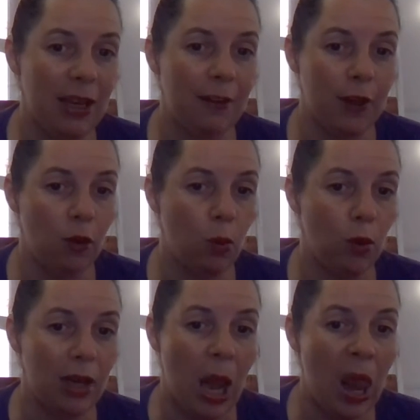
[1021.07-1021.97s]
if you
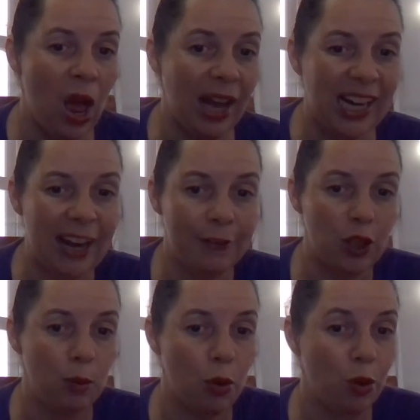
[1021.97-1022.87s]
would like a
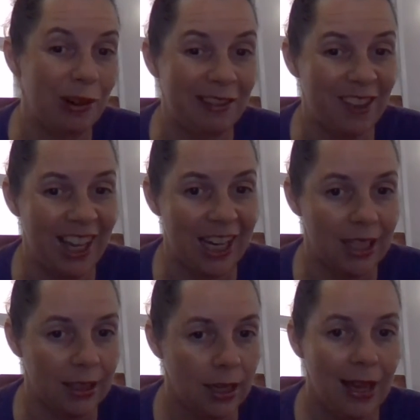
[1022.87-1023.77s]
few more of these.